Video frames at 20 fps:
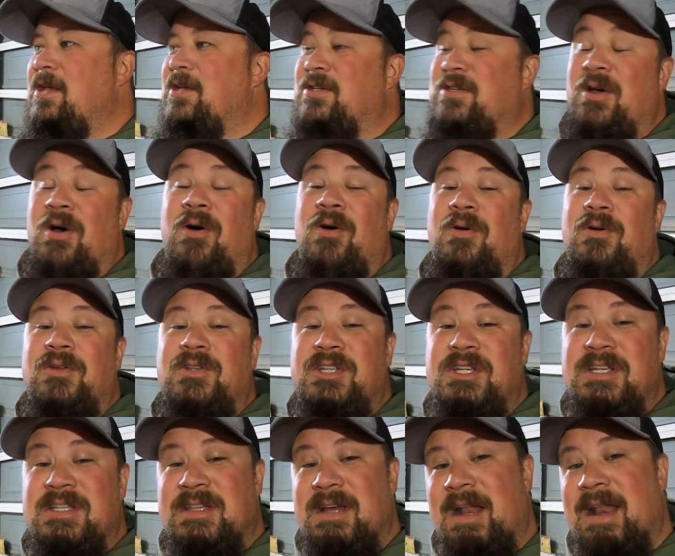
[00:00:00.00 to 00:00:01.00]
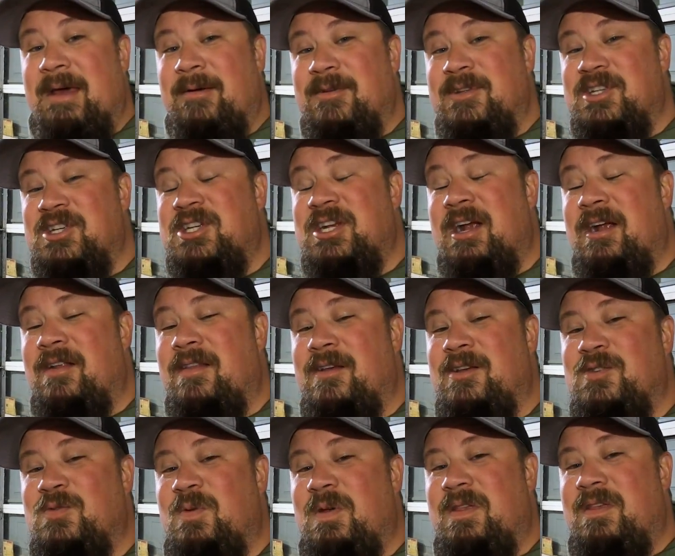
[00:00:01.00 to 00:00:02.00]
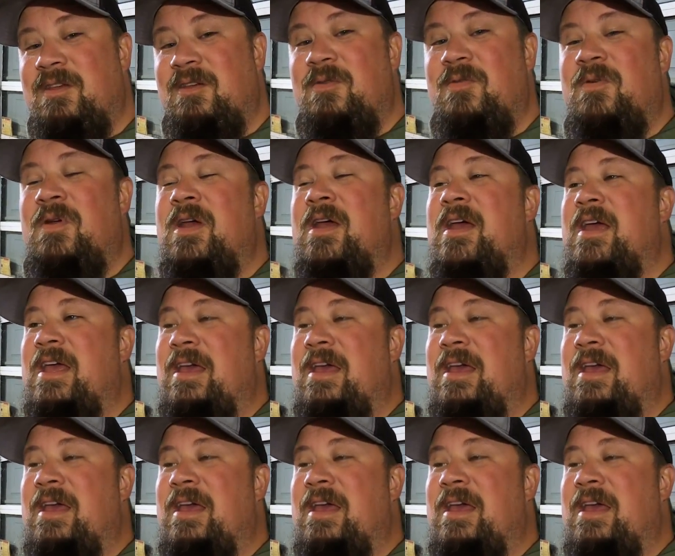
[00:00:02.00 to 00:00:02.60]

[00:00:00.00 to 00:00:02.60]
So just thought I would share those with you